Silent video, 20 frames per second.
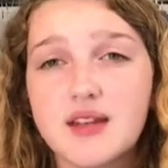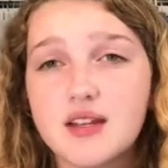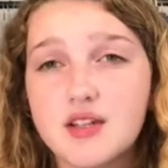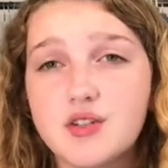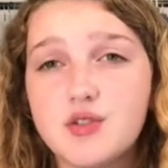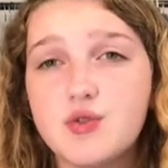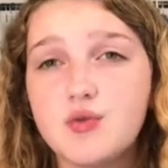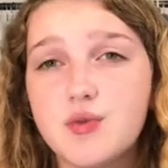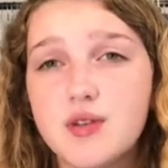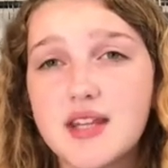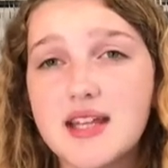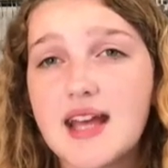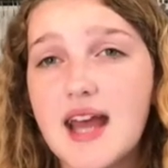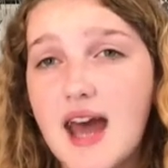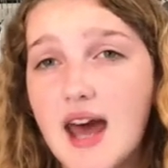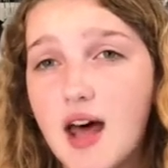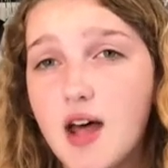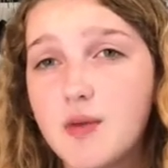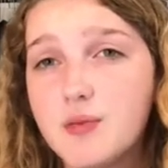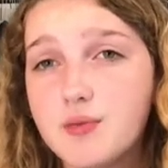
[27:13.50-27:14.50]
to really
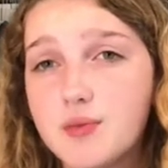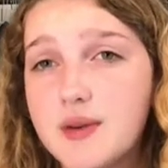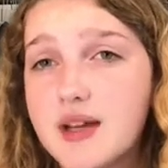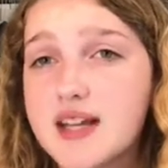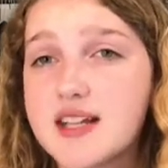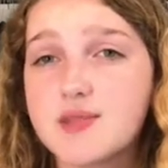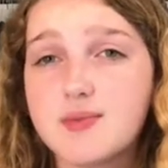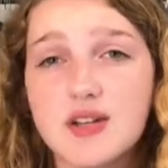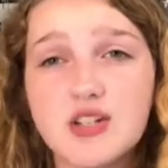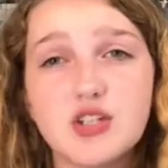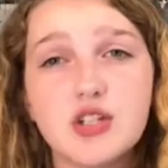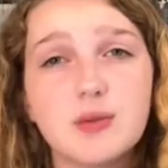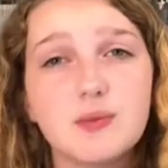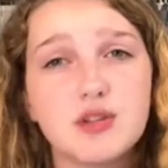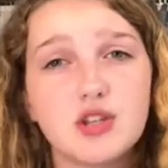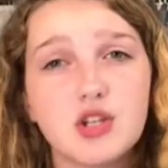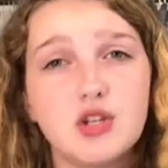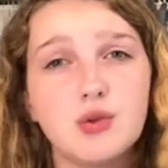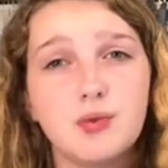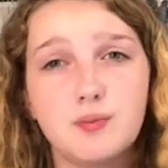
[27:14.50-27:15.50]
help, especially with
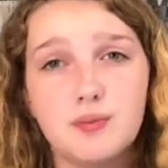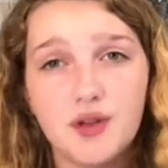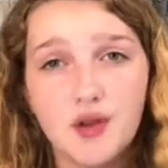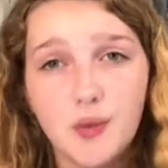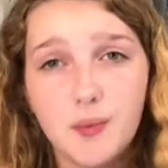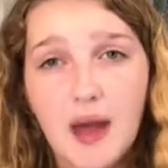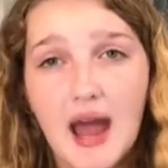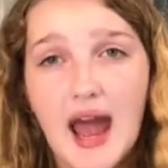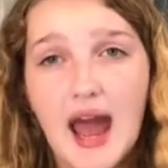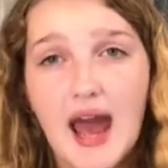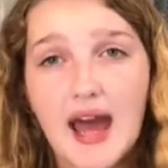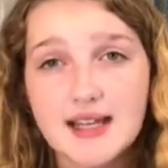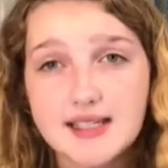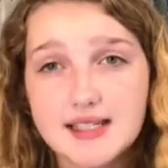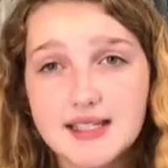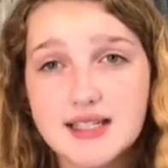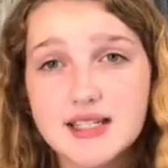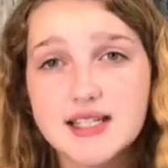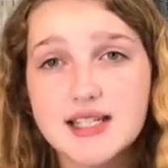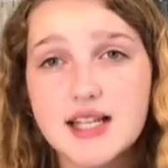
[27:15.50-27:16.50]
the new bill
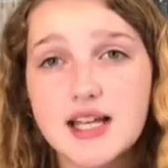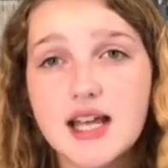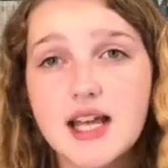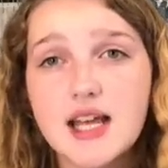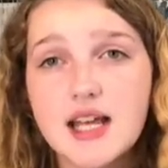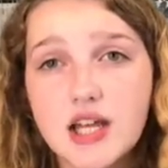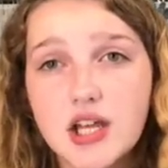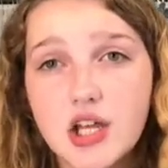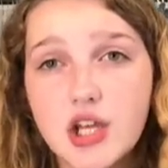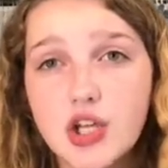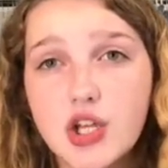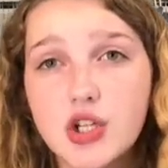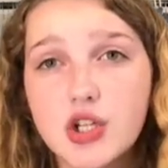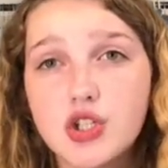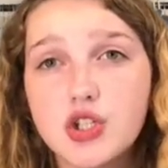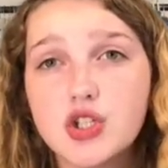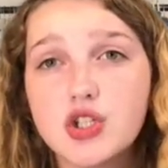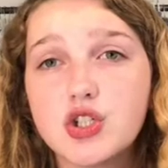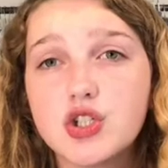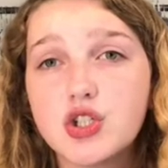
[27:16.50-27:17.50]
passed.
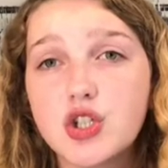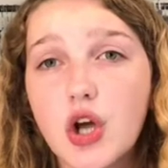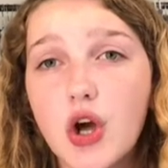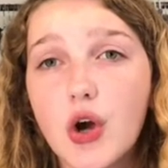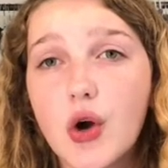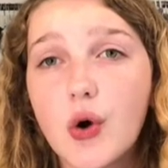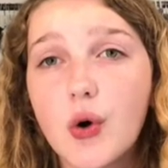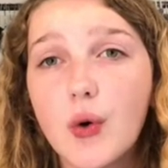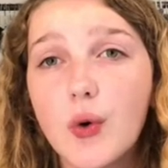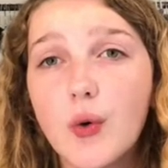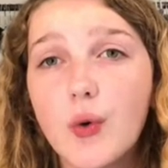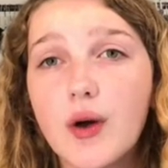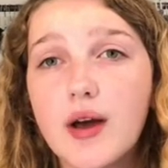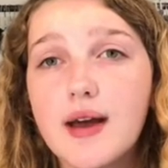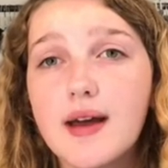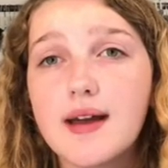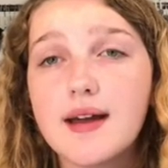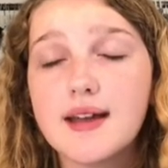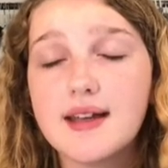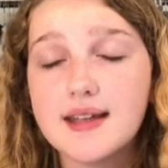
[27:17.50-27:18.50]
So,
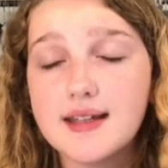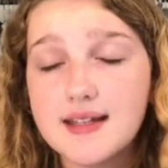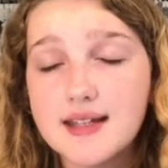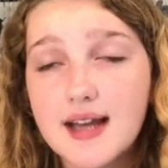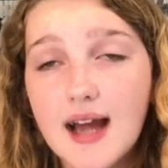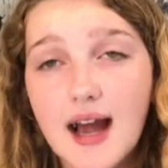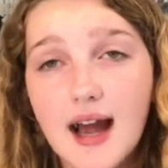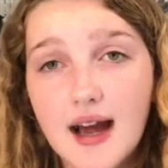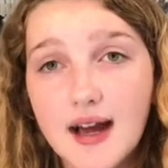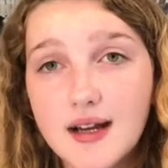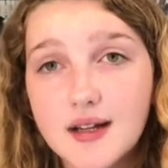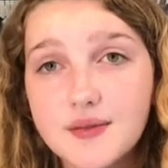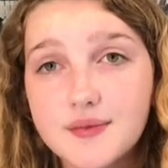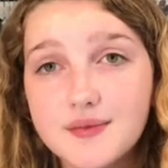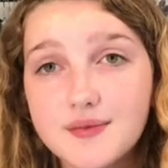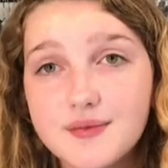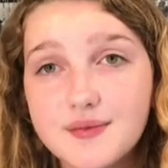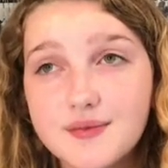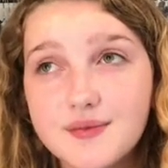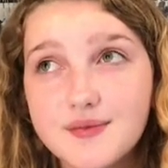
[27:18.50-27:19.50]
yeah.
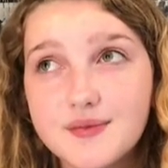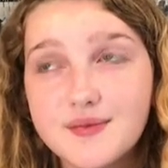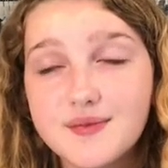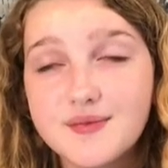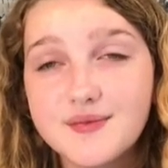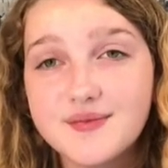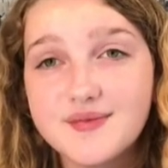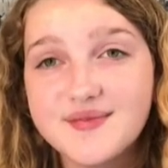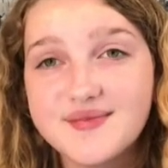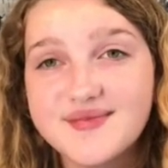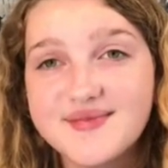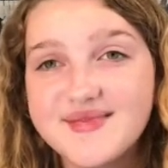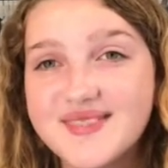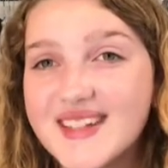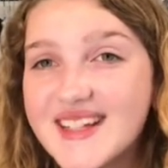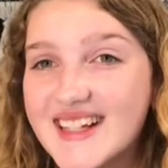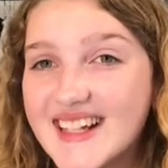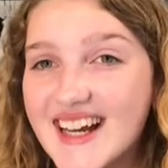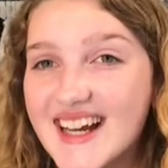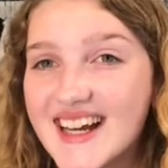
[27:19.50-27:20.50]

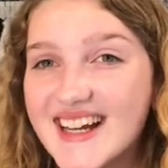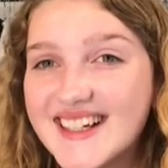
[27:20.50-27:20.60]
Yeah.